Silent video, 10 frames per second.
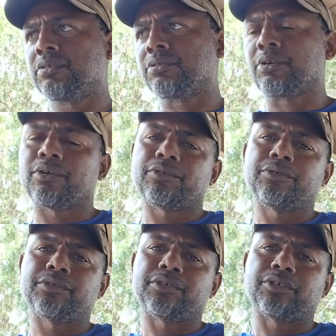throw
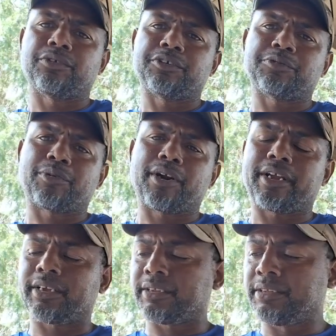during the
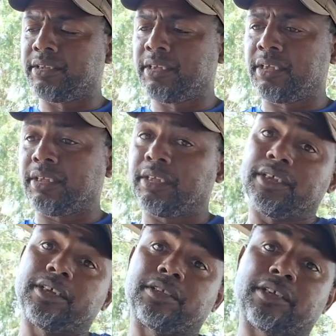spring
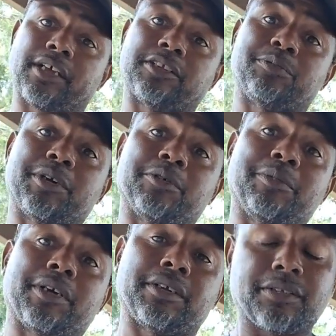is a
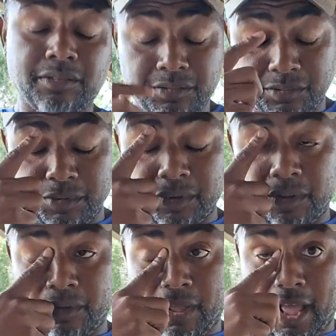spinnerbait. You know,
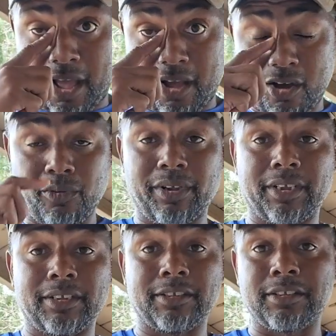I
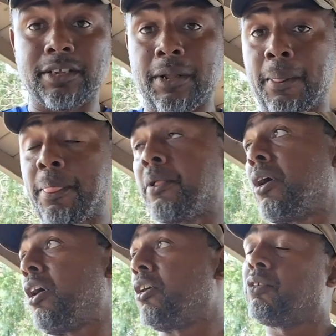always,
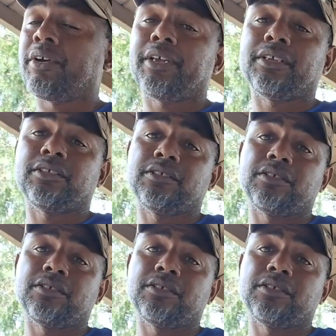always